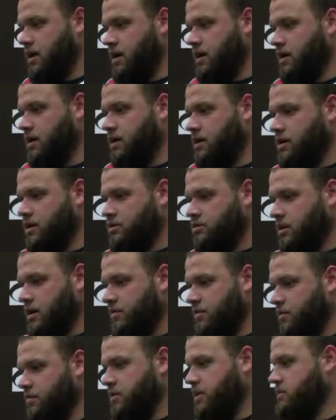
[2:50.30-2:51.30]
day. Trying
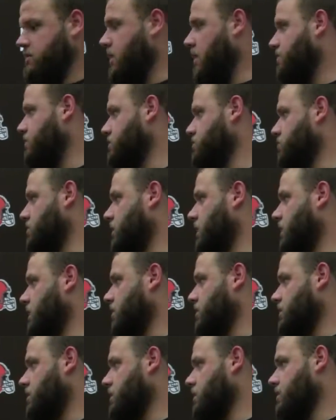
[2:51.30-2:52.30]
to have the best offense we can
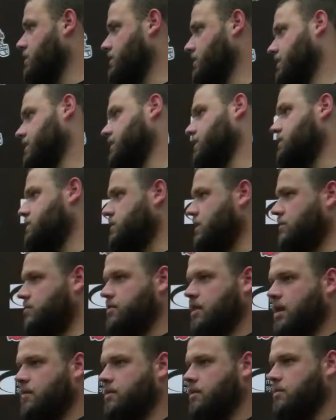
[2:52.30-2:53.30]
out there, and then at the same
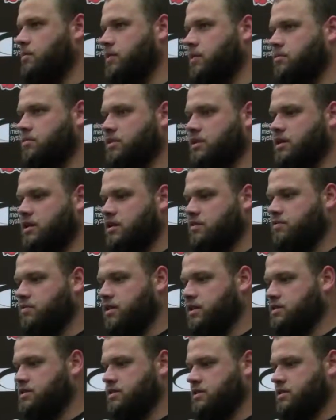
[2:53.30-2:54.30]
time compete with the
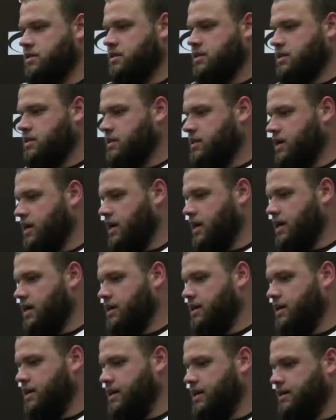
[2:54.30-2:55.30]
defense,
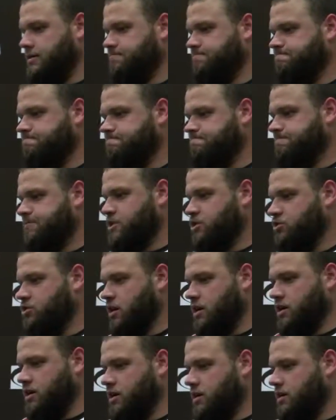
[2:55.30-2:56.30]
and just
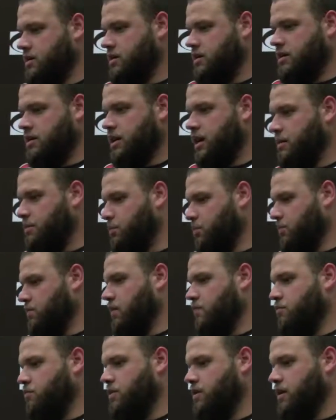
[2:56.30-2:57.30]
trying to improve
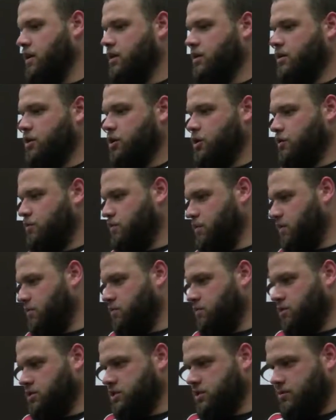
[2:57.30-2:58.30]
off one another. You know, if
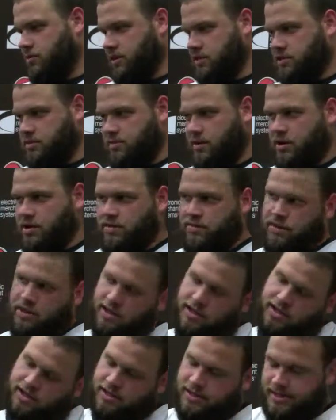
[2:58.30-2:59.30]
someone gets the better of
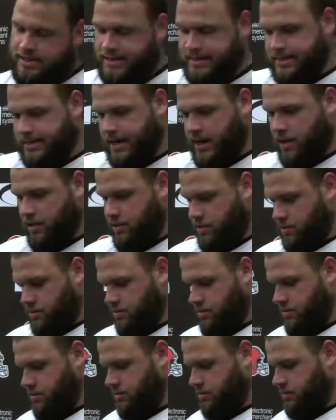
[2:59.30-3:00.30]
the other
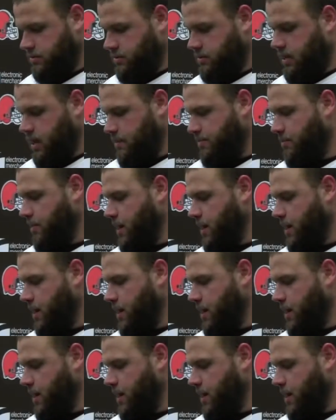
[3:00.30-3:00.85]
at